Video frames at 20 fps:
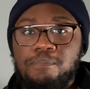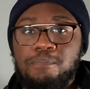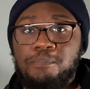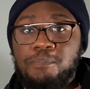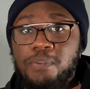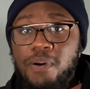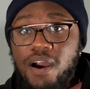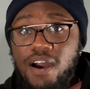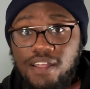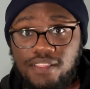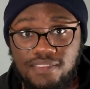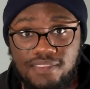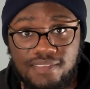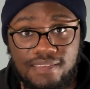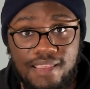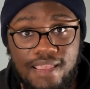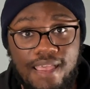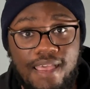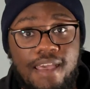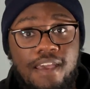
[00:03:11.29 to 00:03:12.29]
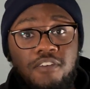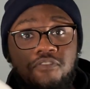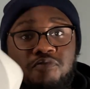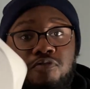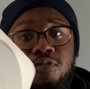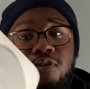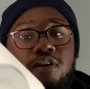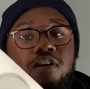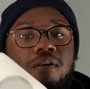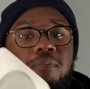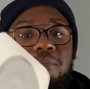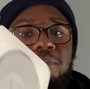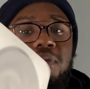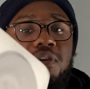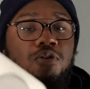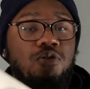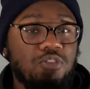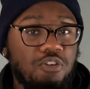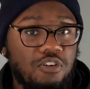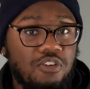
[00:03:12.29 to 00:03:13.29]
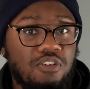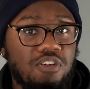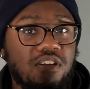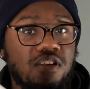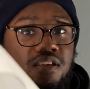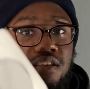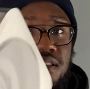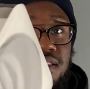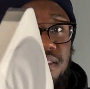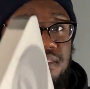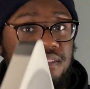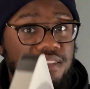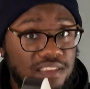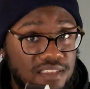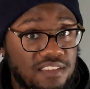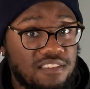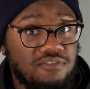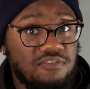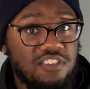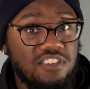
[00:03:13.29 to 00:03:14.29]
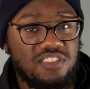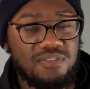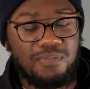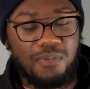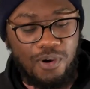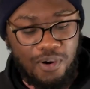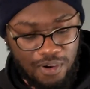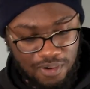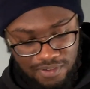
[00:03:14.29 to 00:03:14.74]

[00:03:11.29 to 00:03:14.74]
But for a computer, this is really small.